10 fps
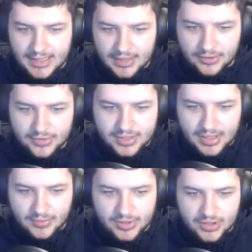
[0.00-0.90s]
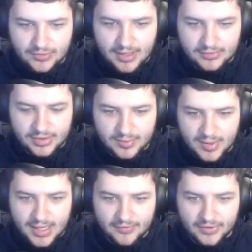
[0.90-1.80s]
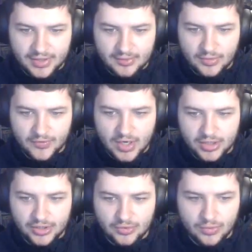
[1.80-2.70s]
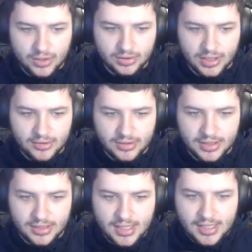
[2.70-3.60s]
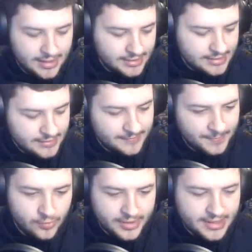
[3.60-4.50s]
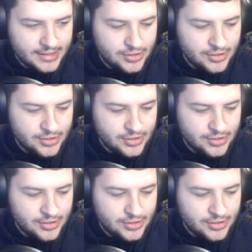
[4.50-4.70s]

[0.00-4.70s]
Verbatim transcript: So now you'll see we're surrounded by everything, we've got our new world loading, and what we